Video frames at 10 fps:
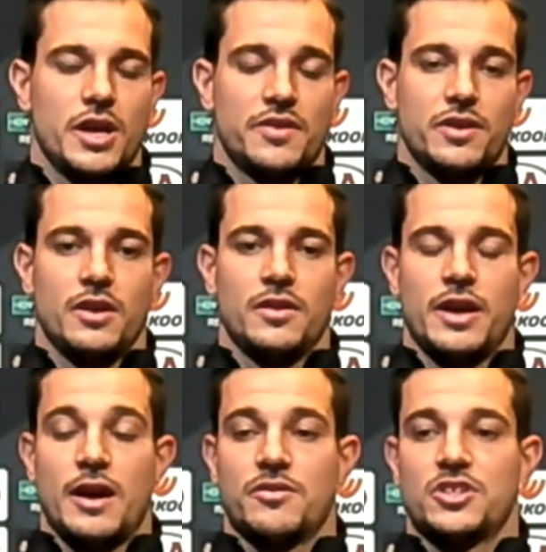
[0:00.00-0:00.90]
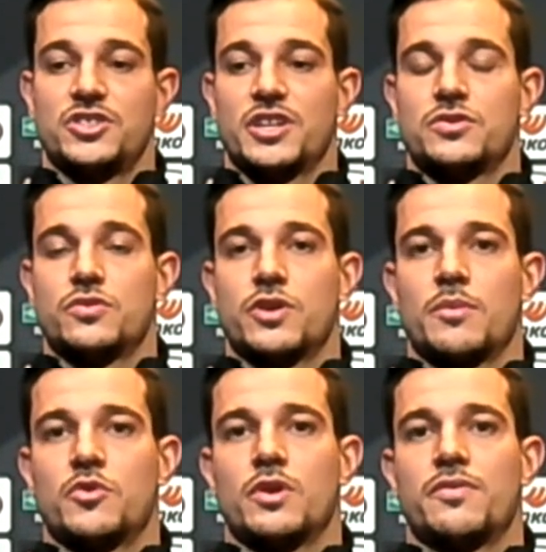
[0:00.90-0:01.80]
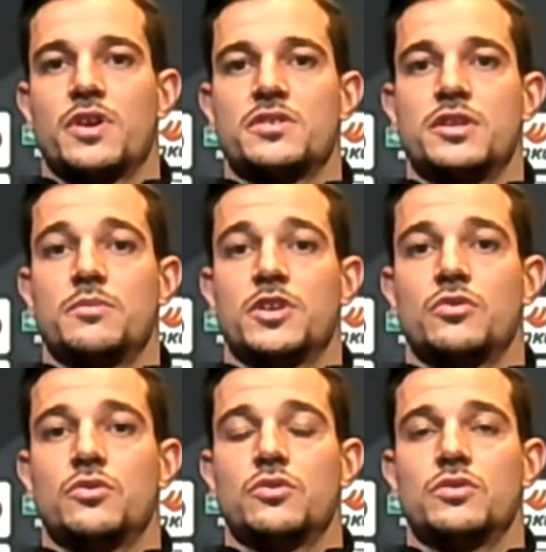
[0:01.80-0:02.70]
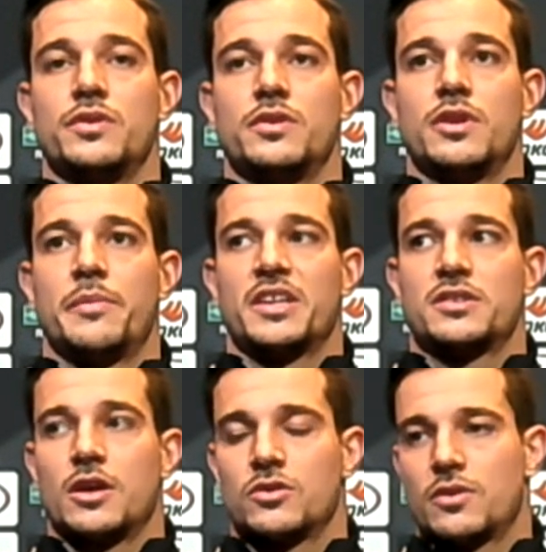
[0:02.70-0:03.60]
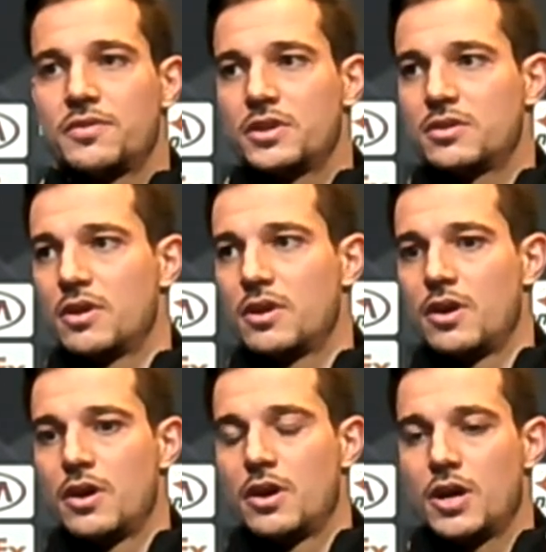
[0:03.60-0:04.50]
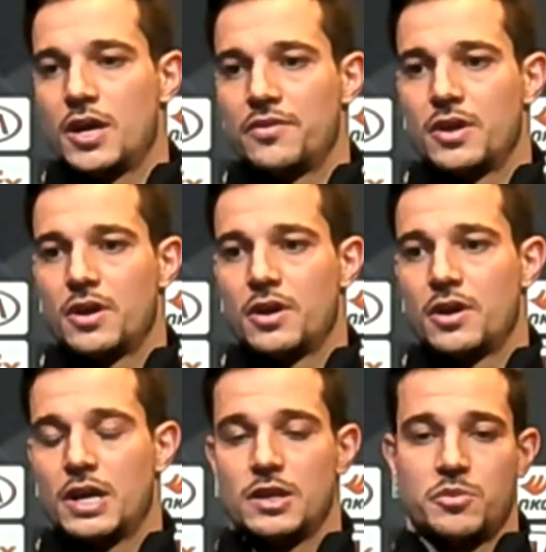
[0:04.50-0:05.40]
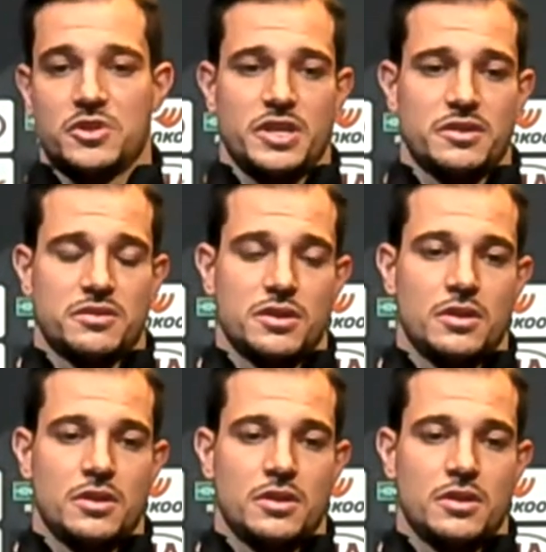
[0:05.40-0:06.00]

and they have the chance to come to the first team, they do the best out of it. And 100%.